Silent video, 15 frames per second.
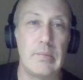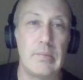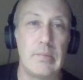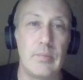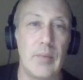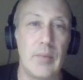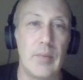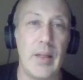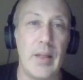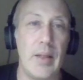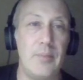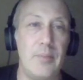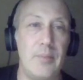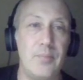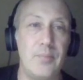yeah.
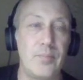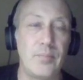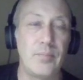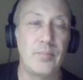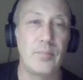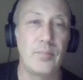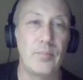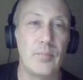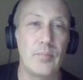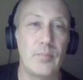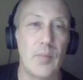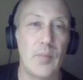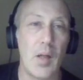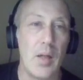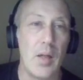I,
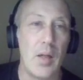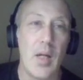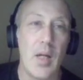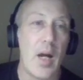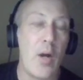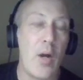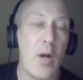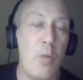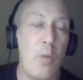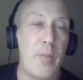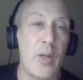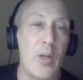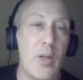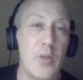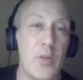I hope he
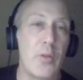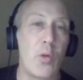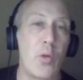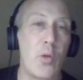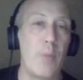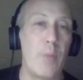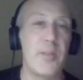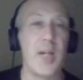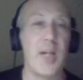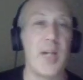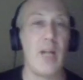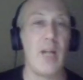goes with Korpisalo